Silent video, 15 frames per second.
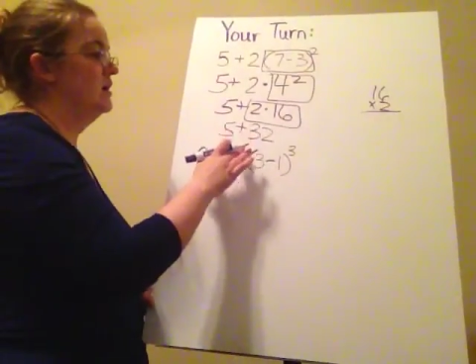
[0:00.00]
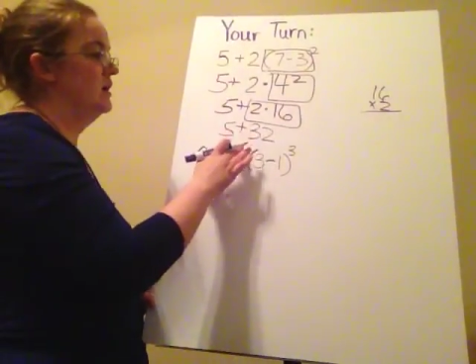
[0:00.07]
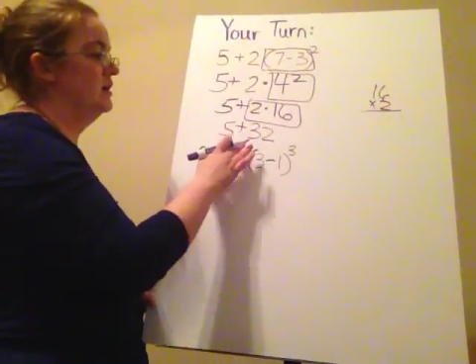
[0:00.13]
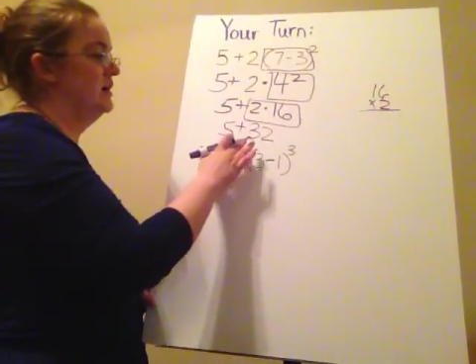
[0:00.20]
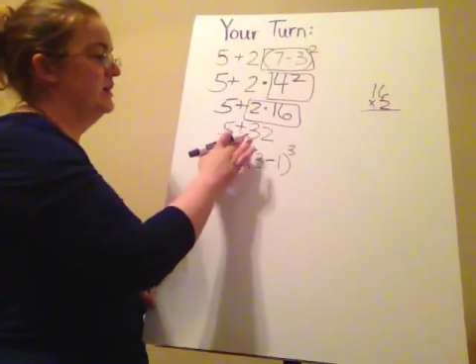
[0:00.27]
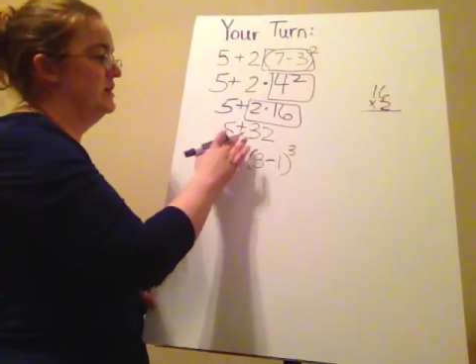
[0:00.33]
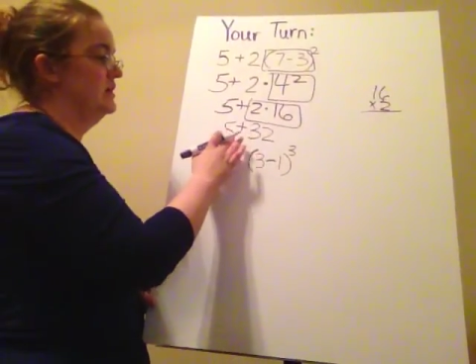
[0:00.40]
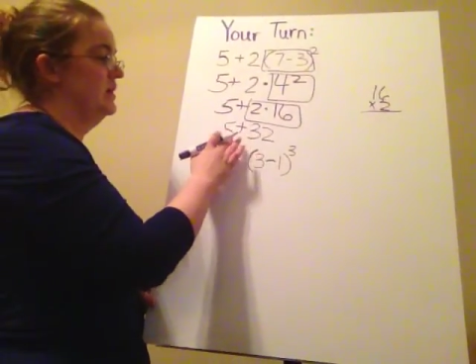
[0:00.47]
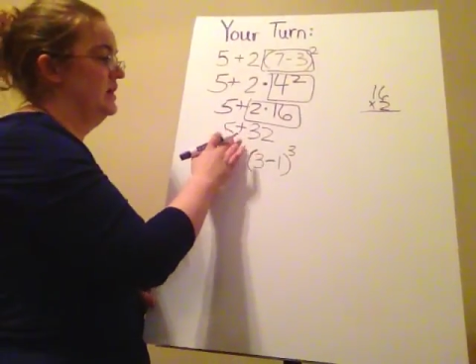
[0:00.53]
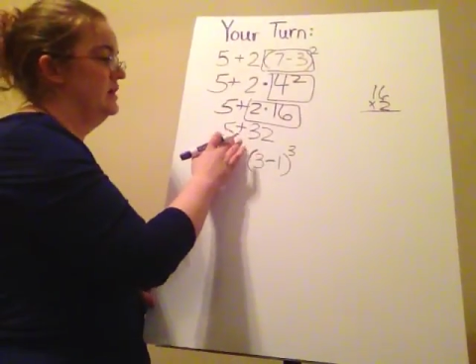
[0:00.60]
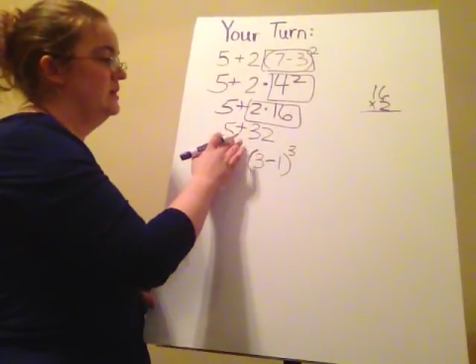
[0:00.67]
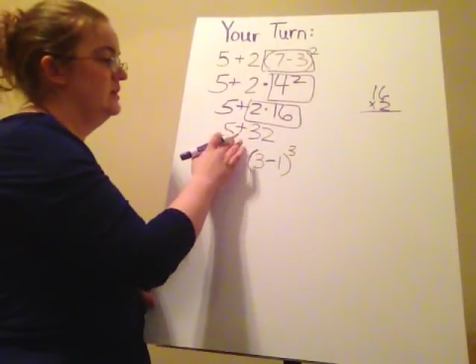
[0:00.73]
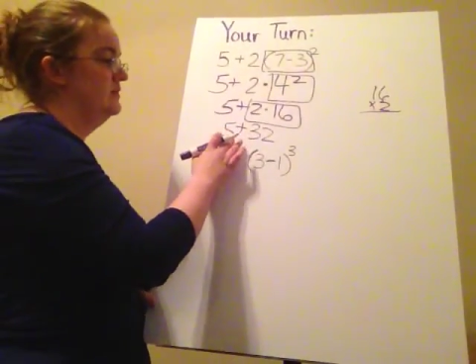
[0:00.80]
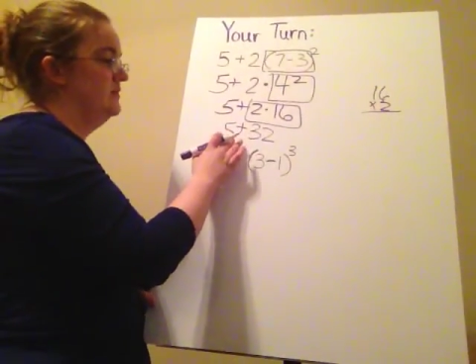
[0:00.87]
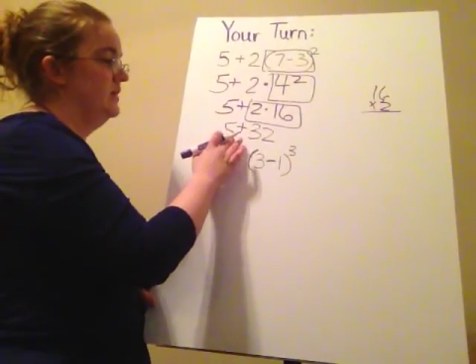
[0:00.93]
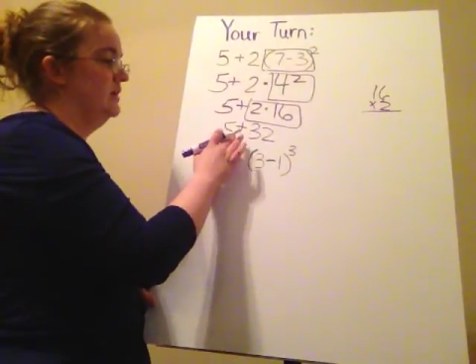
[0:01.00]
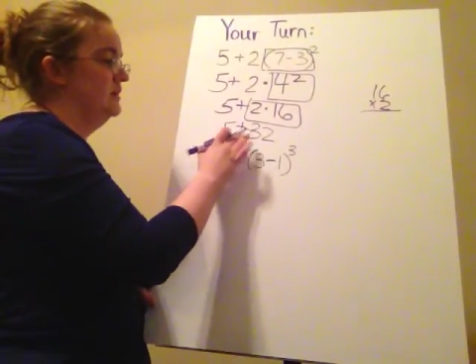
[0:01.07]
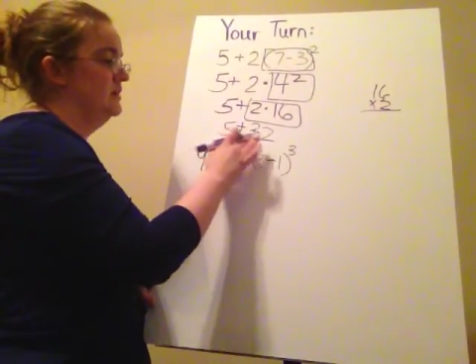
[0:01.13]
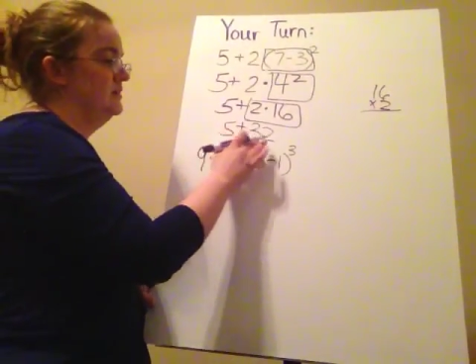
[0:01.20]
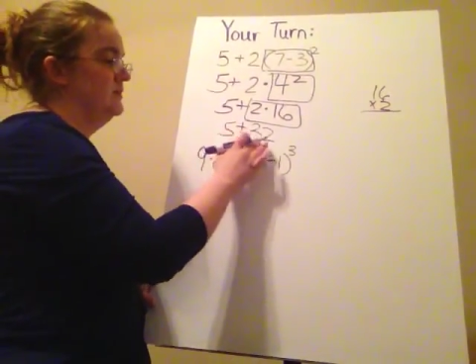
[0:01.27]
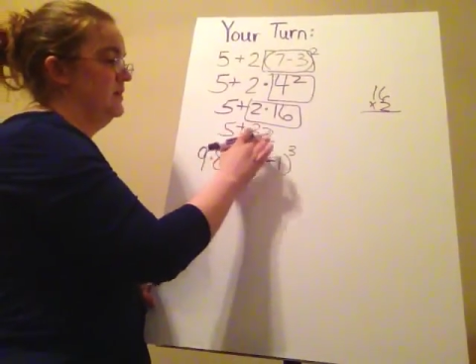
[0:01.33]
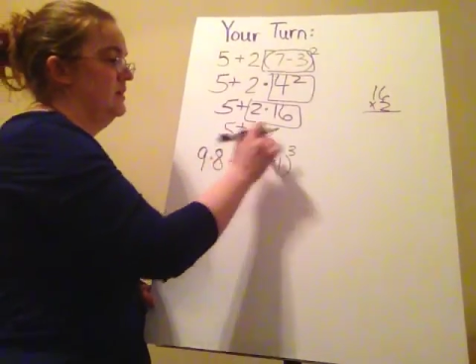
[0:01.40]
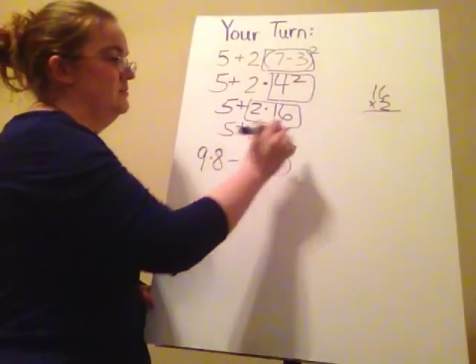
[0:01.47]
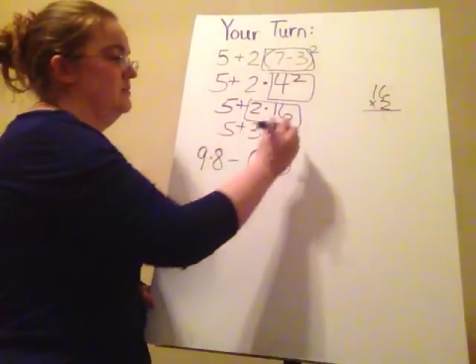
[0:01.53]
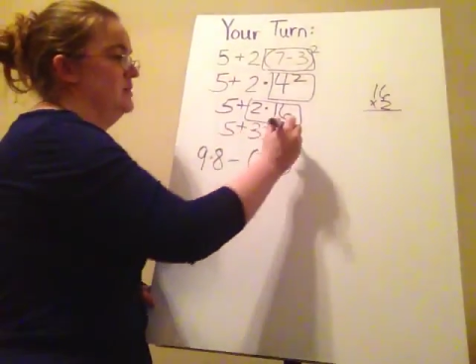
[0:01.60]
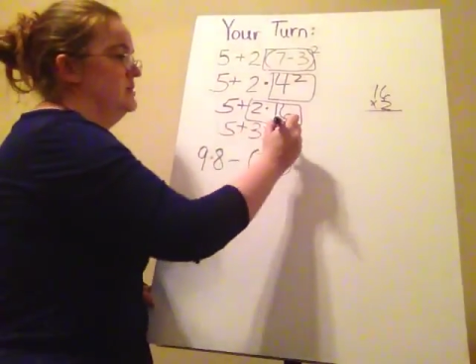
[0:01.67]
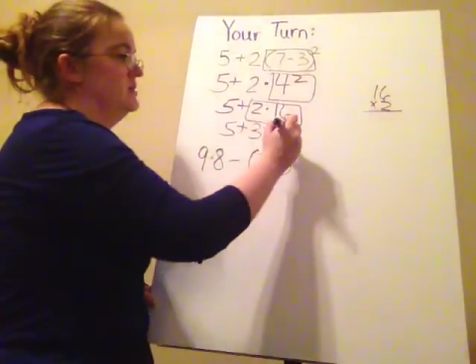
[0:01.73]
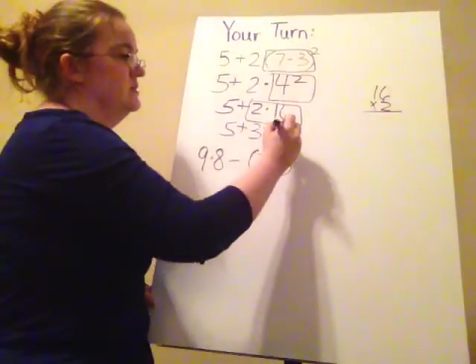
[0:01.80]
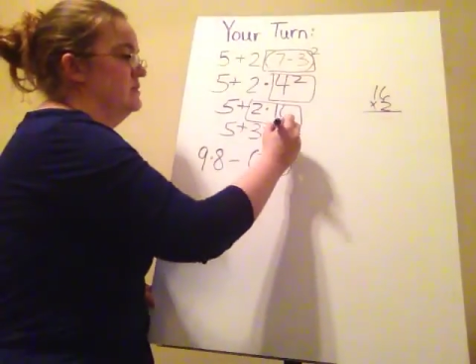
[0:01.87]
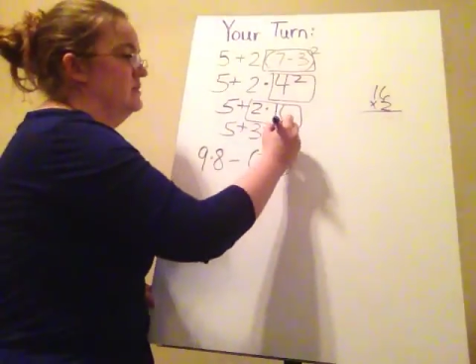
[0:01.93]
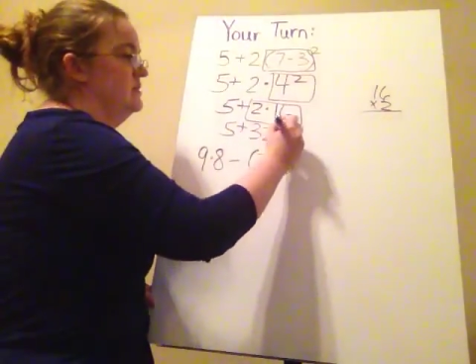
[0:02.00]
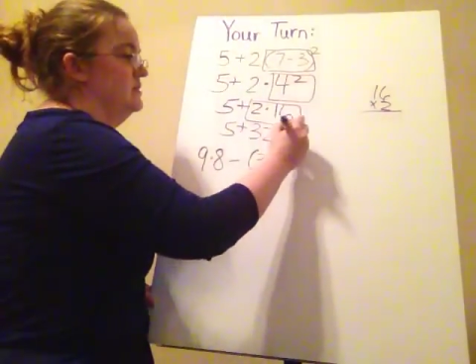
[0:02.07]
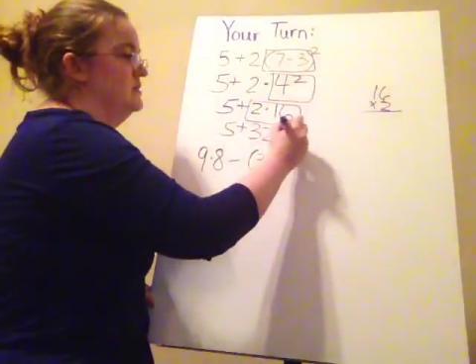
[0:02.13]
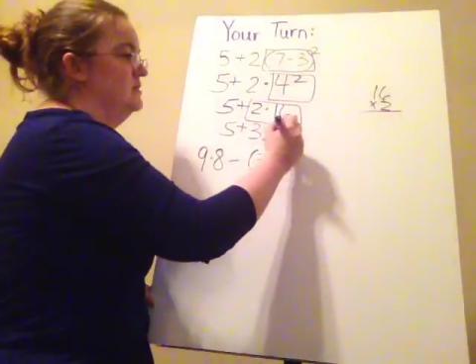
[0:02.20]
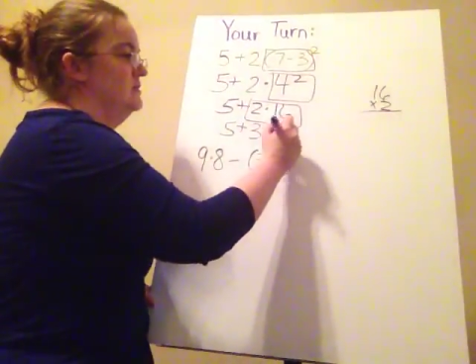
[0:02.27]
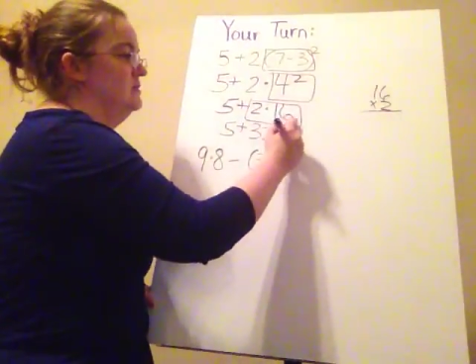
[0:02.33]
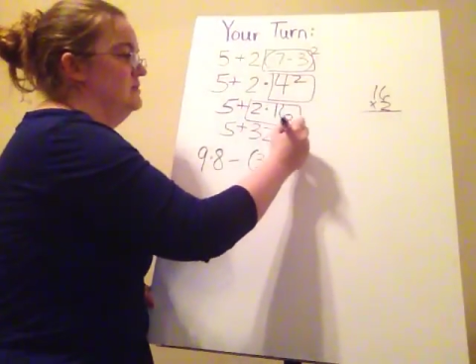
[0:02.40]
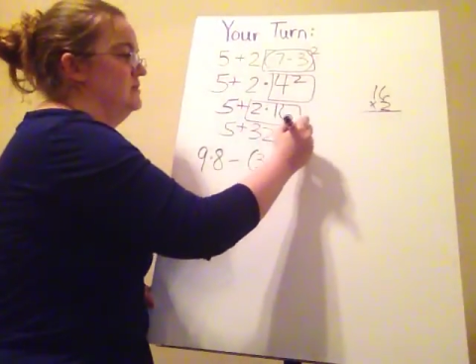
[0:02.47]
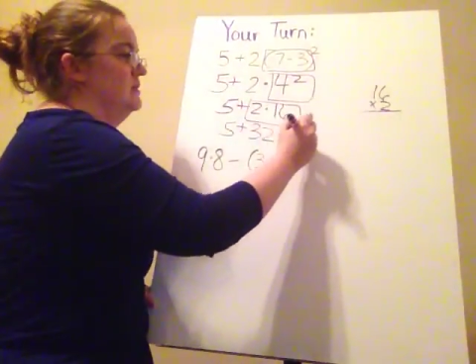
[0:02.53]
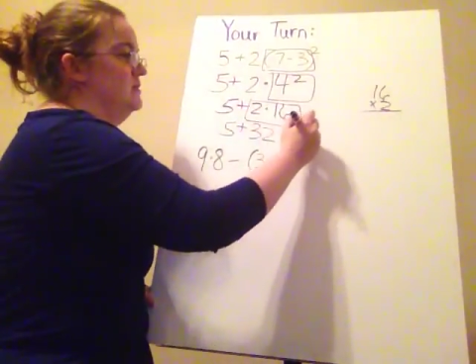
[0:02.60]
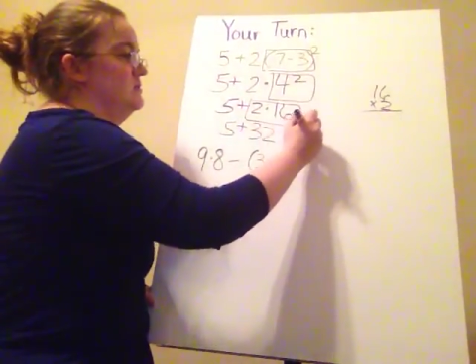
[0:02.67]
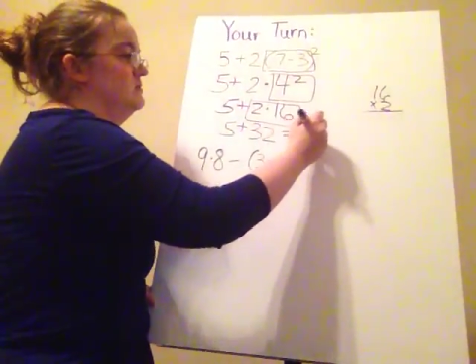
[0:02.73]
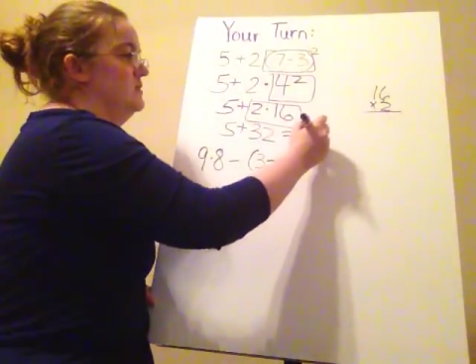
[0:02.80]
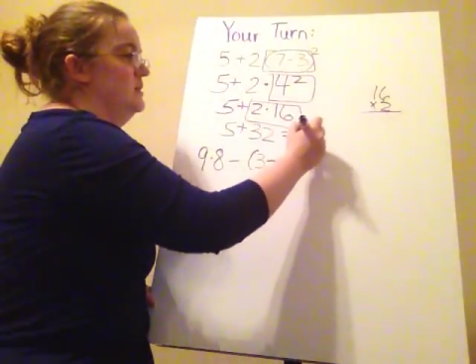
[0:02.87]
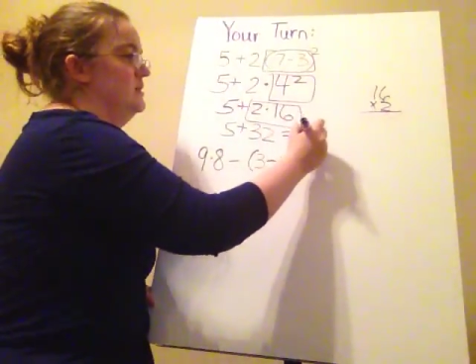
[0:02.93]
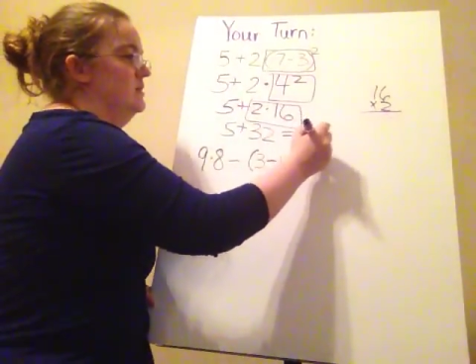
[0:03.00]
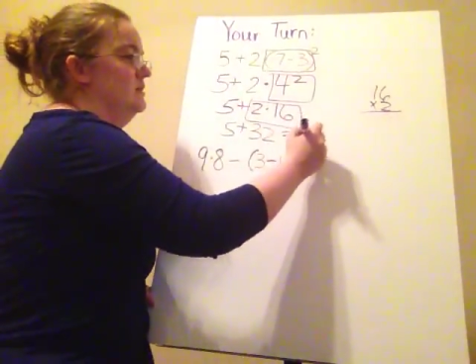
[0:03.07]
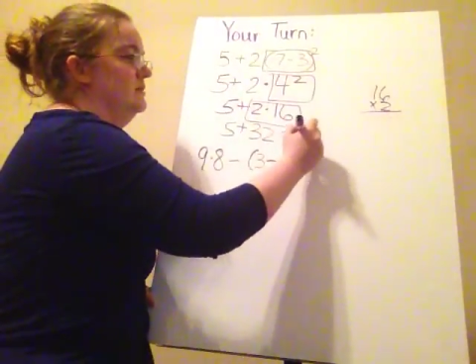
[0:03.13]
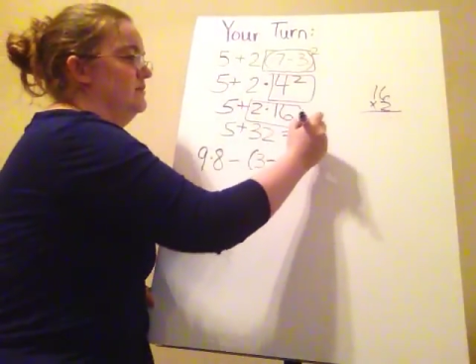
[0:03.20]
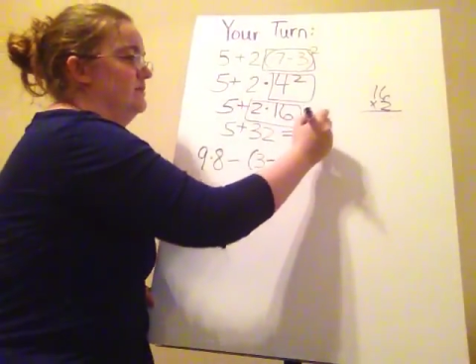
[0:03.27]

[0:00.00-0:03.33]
Alright, and then finally 5 plus 32 gives me